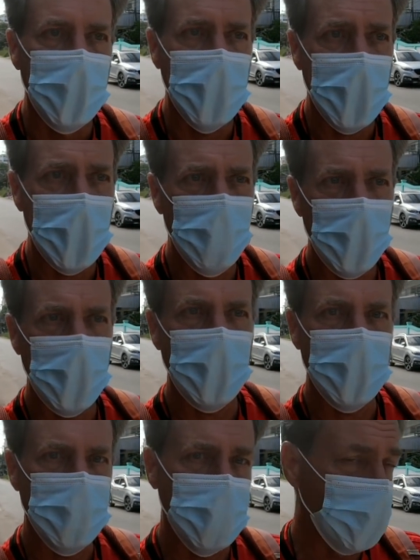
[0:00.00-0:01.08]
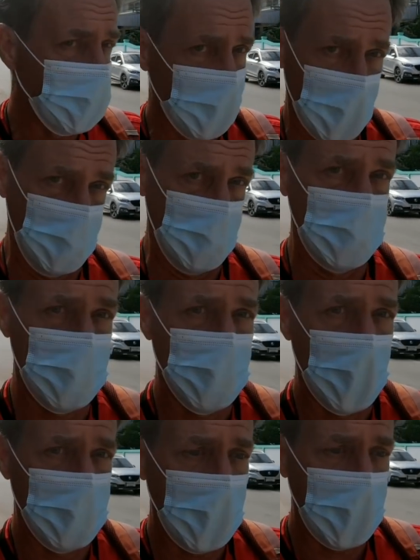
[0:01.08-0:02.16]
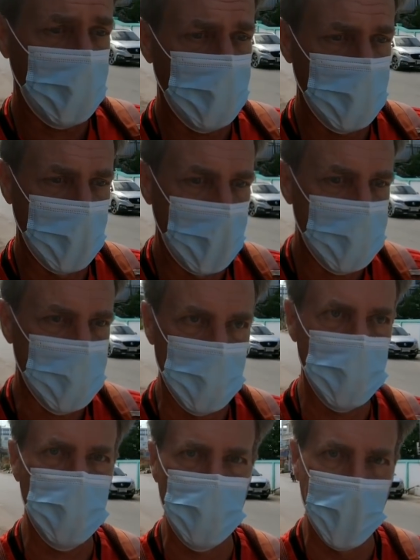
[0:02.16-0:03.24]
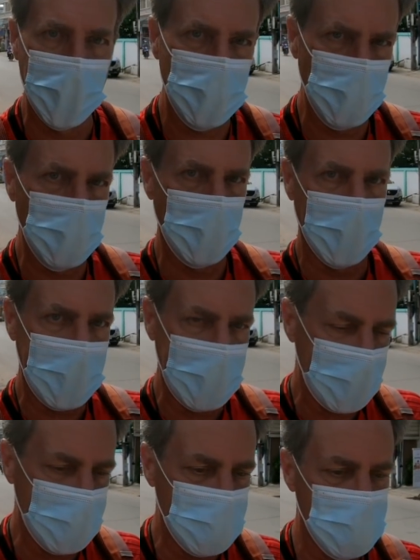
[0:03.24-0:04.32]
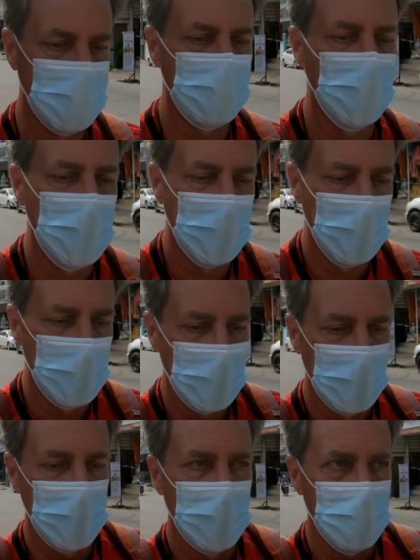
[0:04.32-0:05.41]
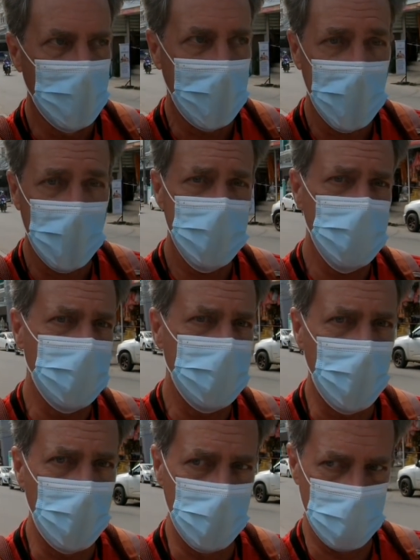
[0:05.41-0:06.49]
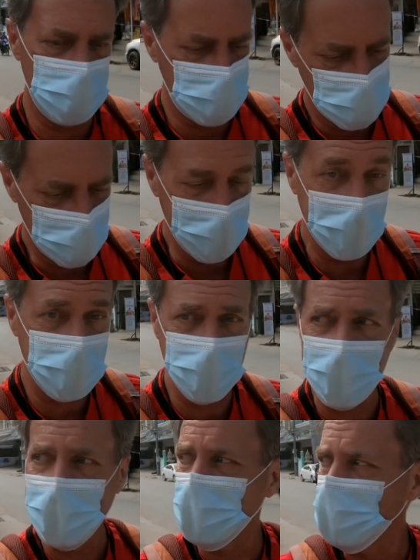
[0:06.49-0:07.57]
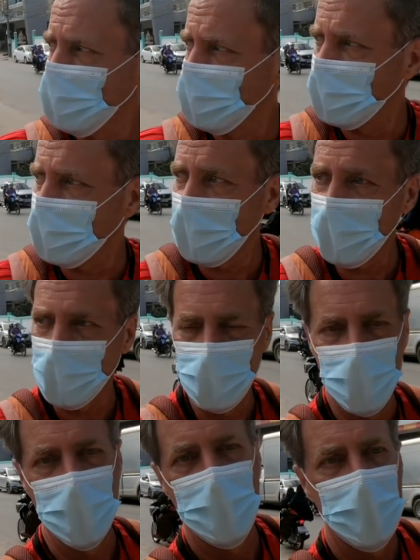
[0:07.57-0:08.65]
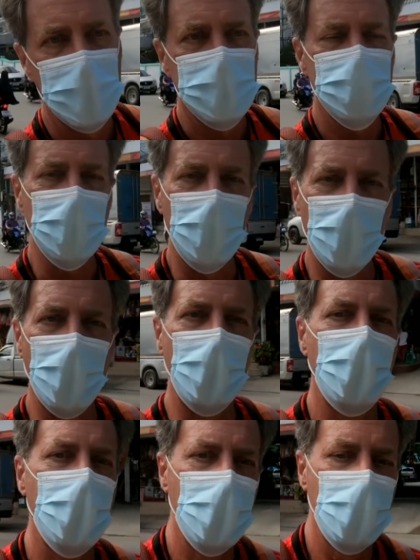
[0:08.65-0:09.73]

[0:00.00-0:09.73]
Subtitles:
can I put it on two phones? I'm paying for the license through my Google account, but I have two phones linked to that Google account. So